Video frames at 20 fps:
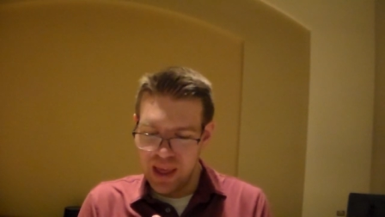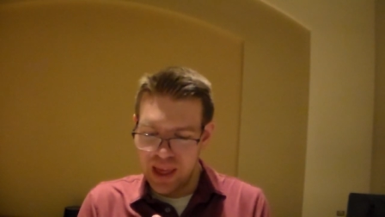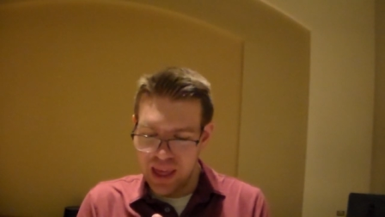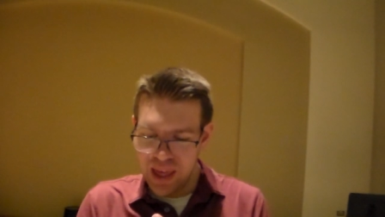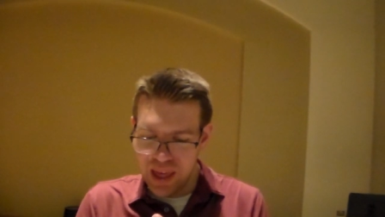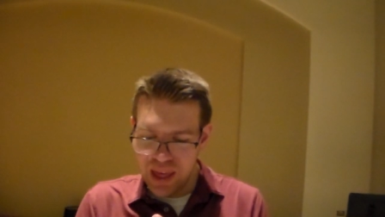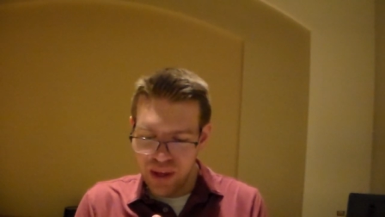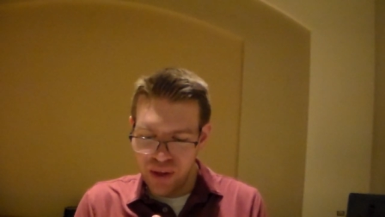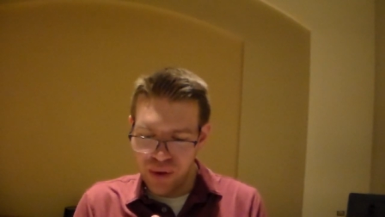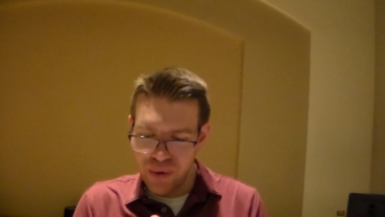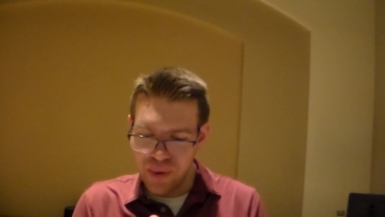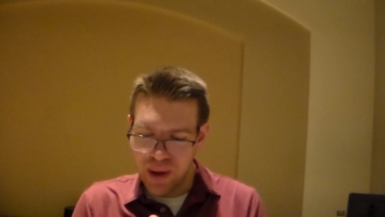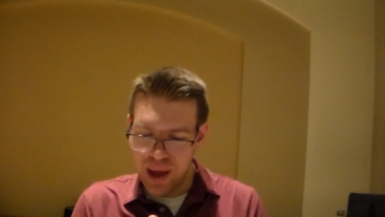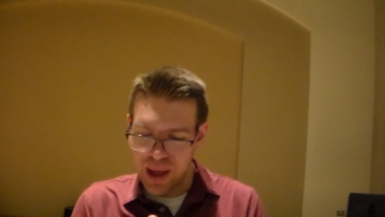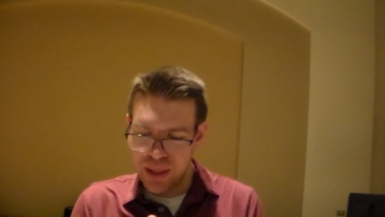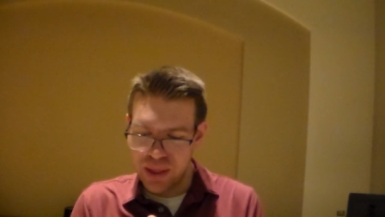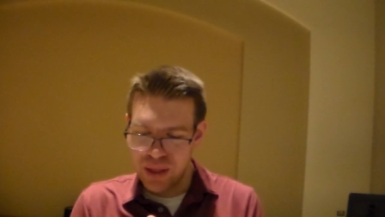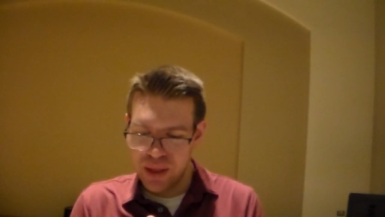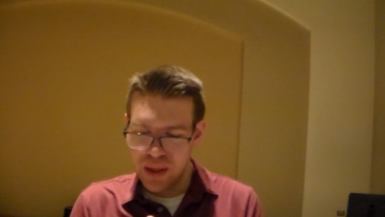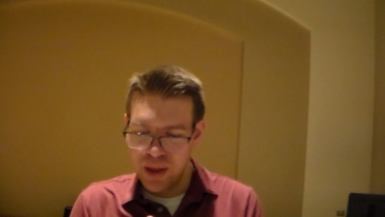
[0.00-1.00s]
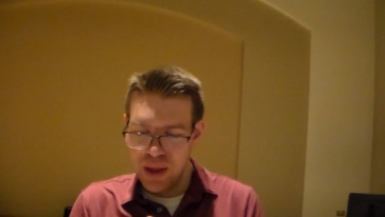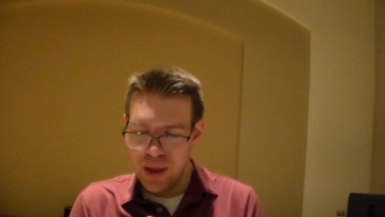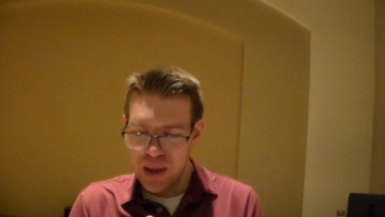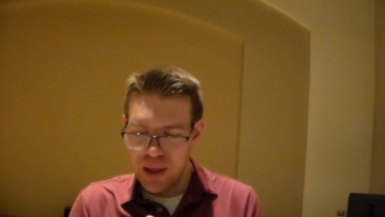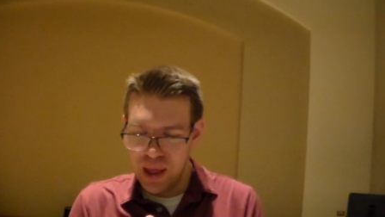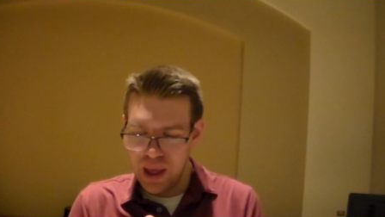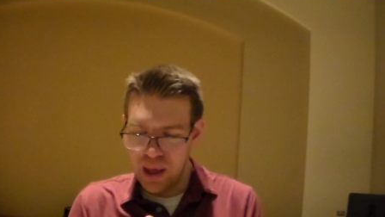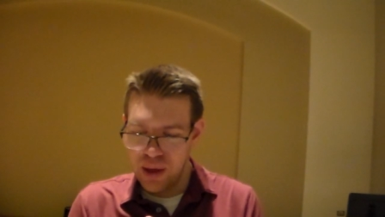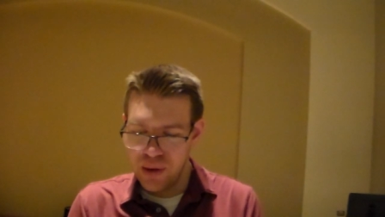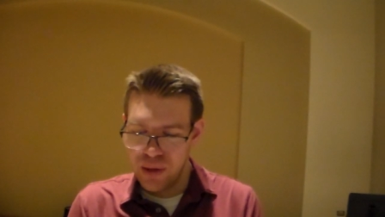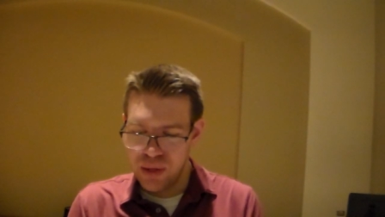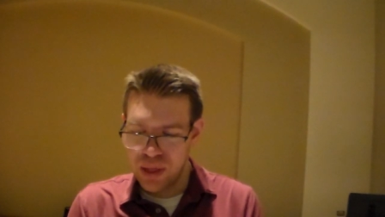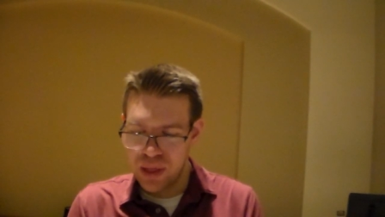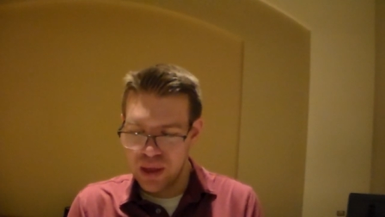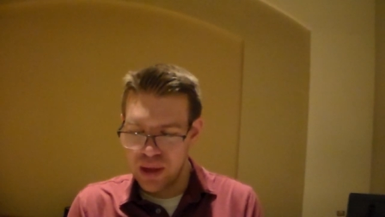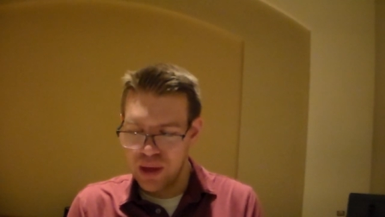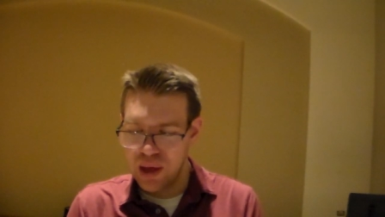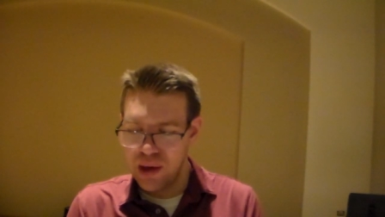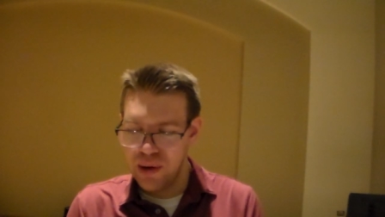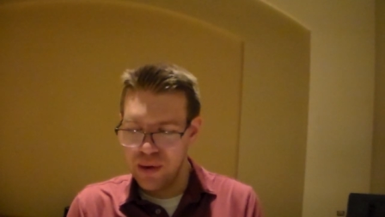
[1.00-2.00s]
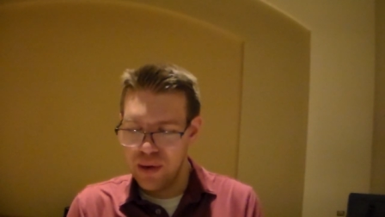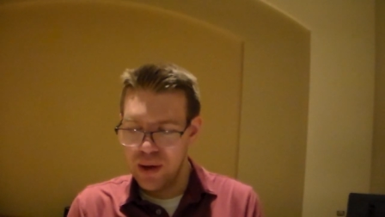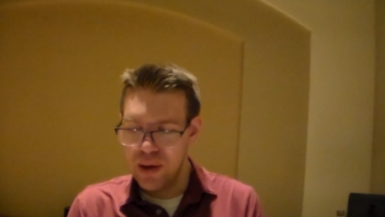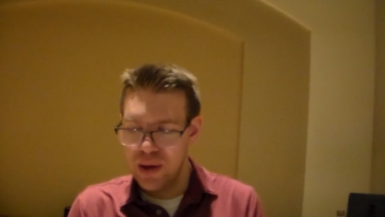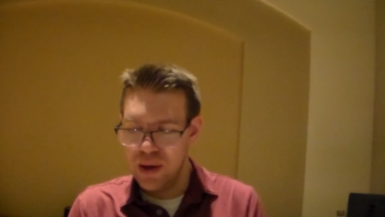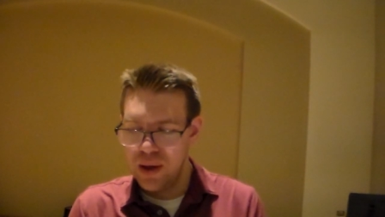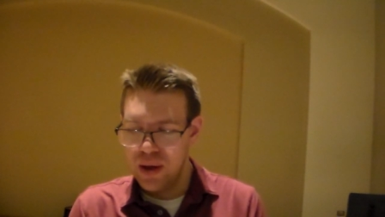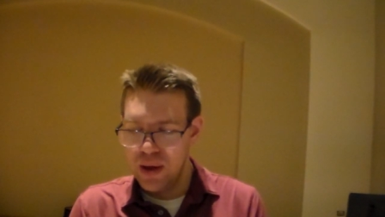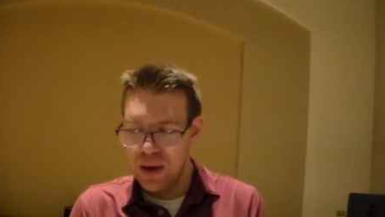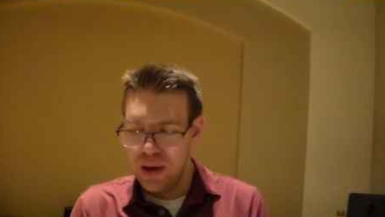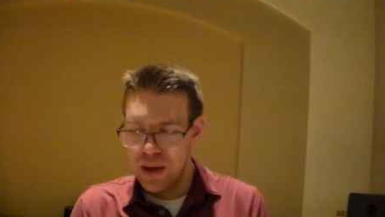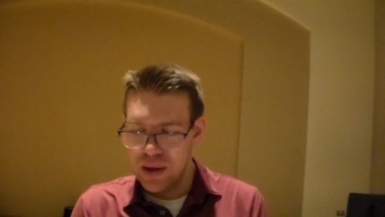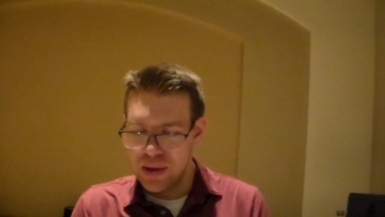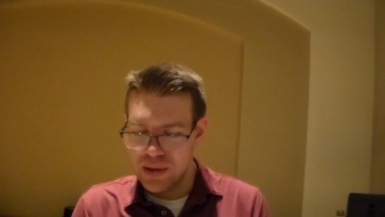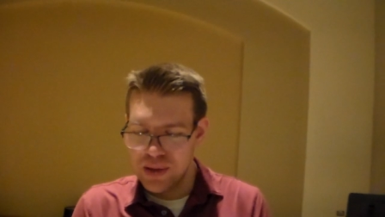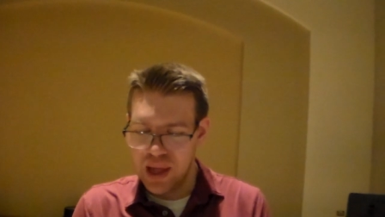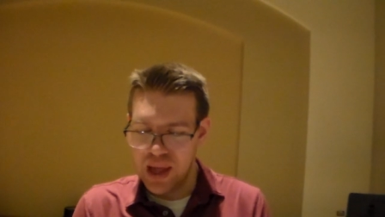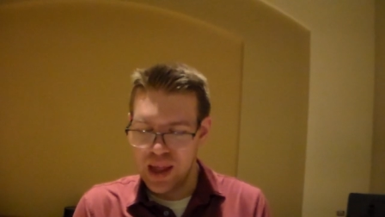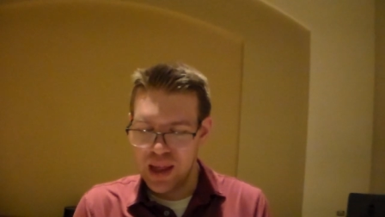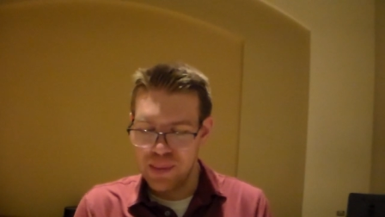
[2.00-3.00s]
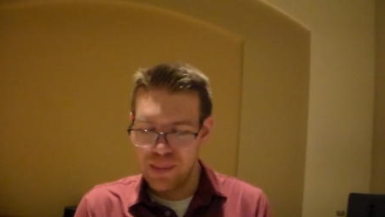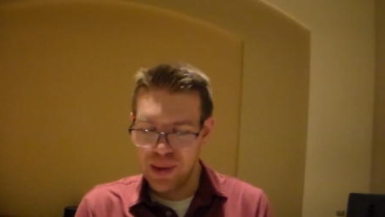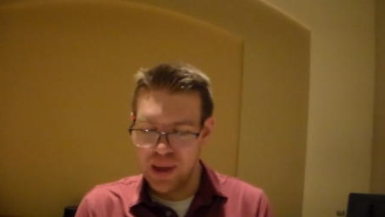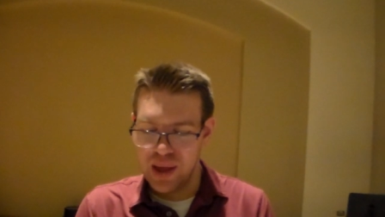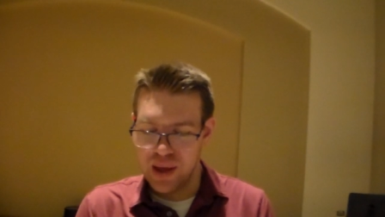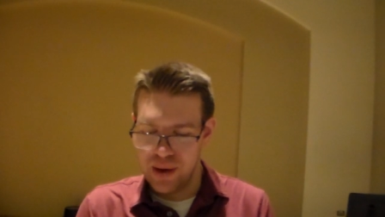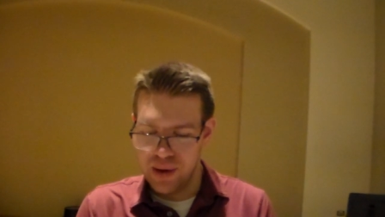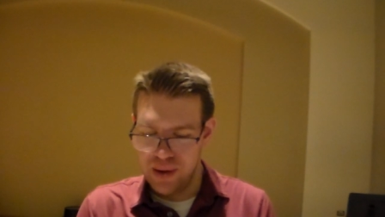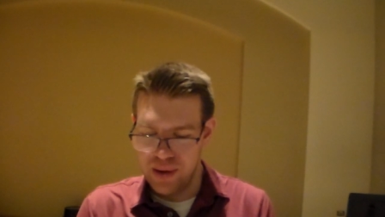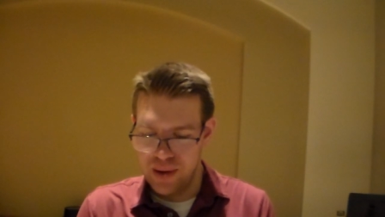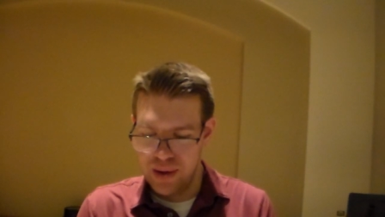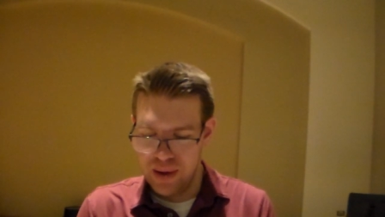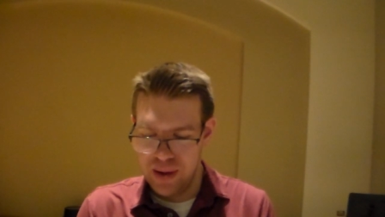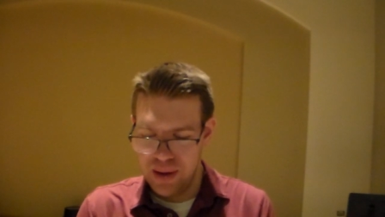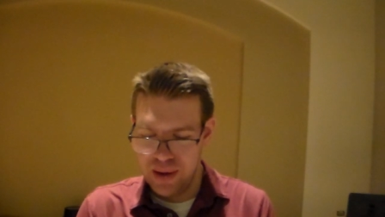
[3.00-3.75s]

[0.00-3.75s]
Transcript: He who has ears to hear, let him hear.